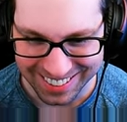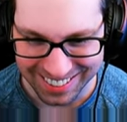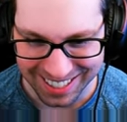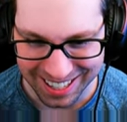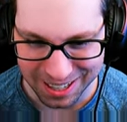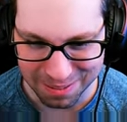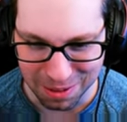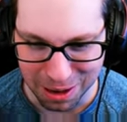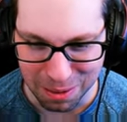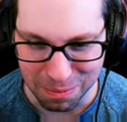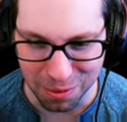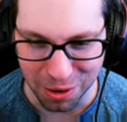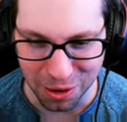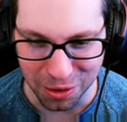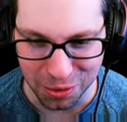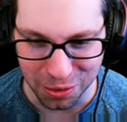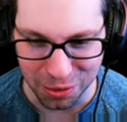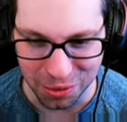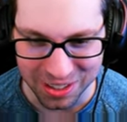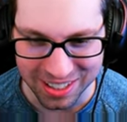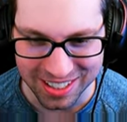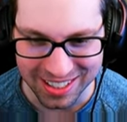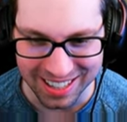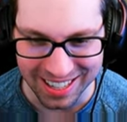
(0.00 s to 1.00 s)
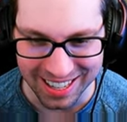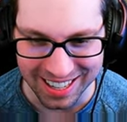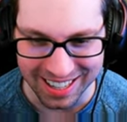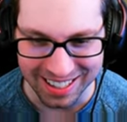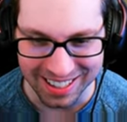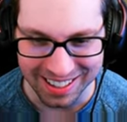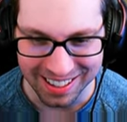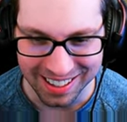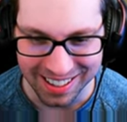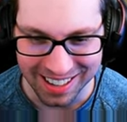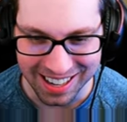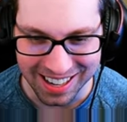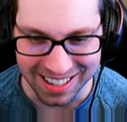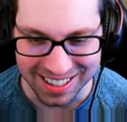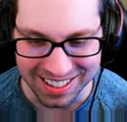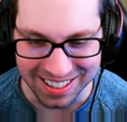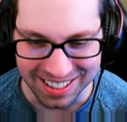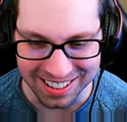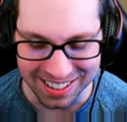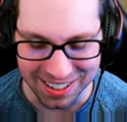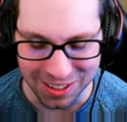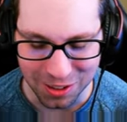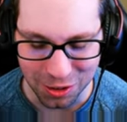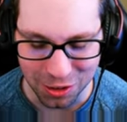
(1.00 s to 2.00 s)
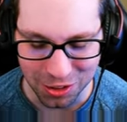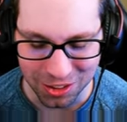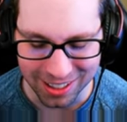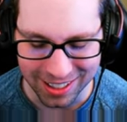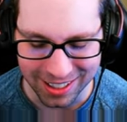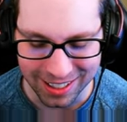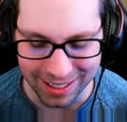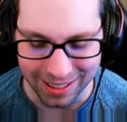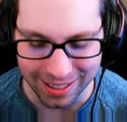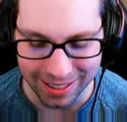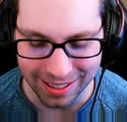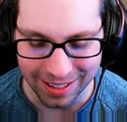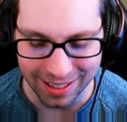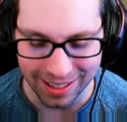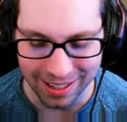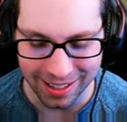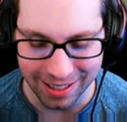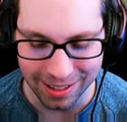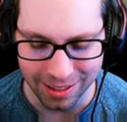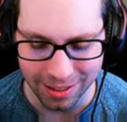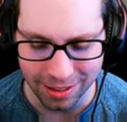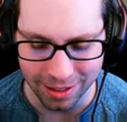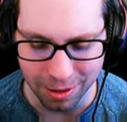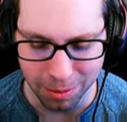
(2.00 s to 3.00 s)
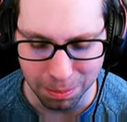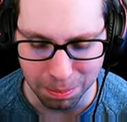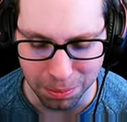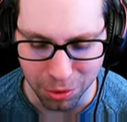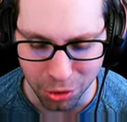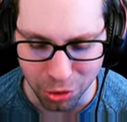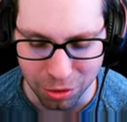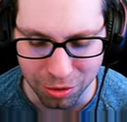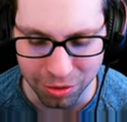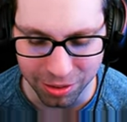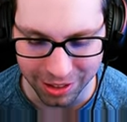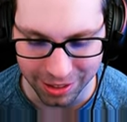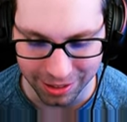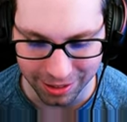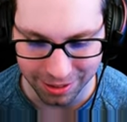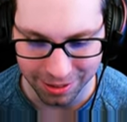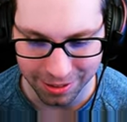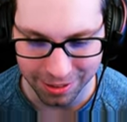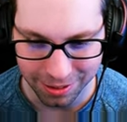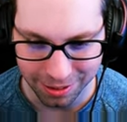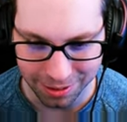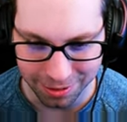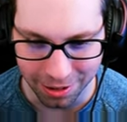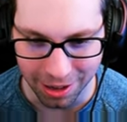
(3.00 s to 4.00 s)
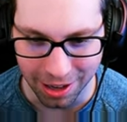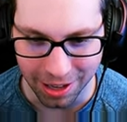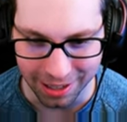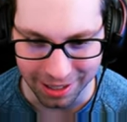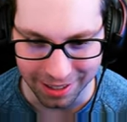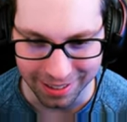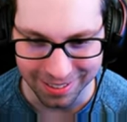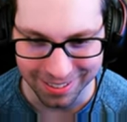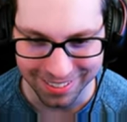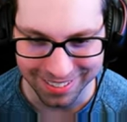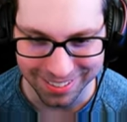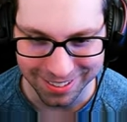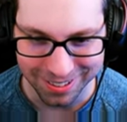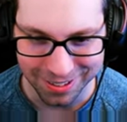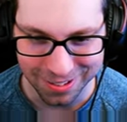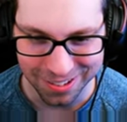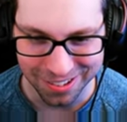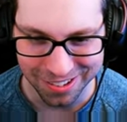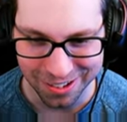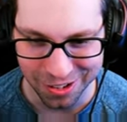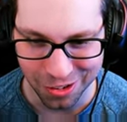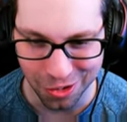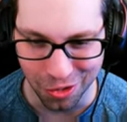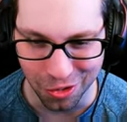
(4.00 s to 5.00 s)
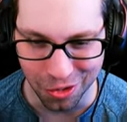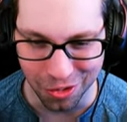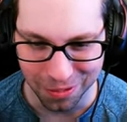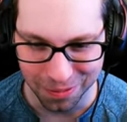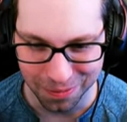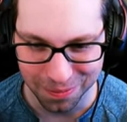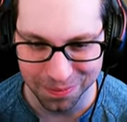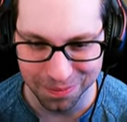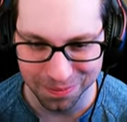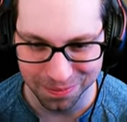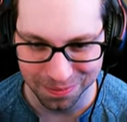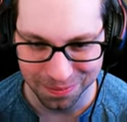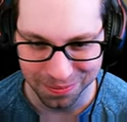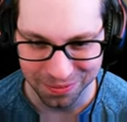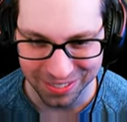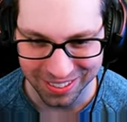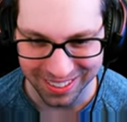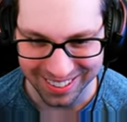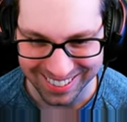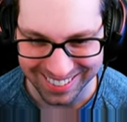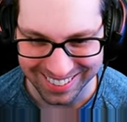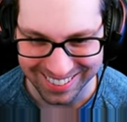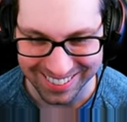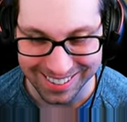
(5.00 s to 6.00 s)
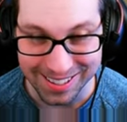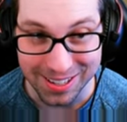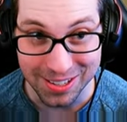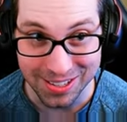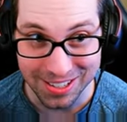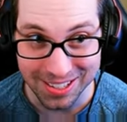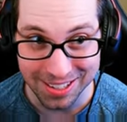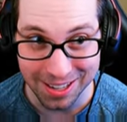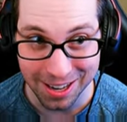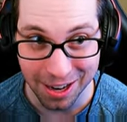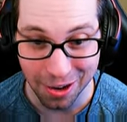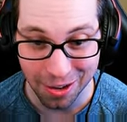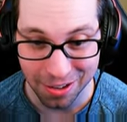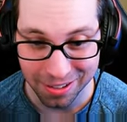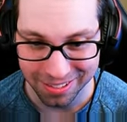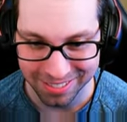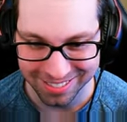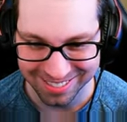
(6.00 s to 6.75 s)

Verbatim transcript: And my brother would say, it's literally in the movie, Ryan. Oh. Is it now?